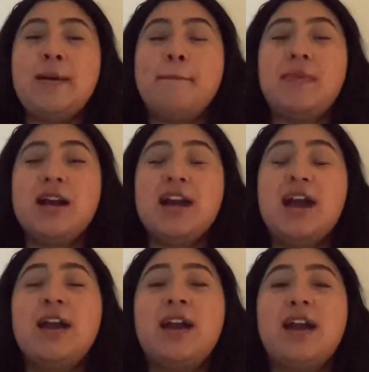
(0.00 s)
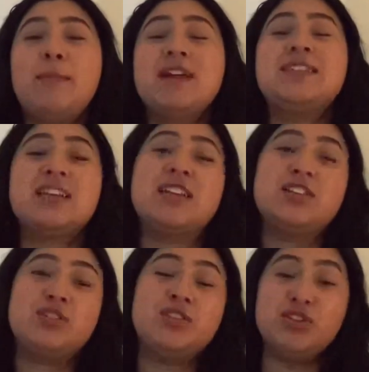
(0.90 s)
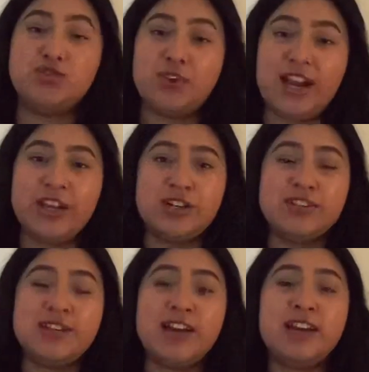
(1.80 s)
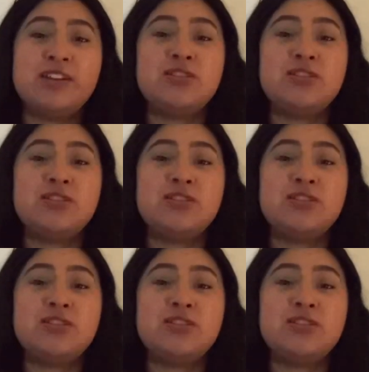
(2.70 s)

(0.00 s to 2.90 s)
my skin is on the drier side.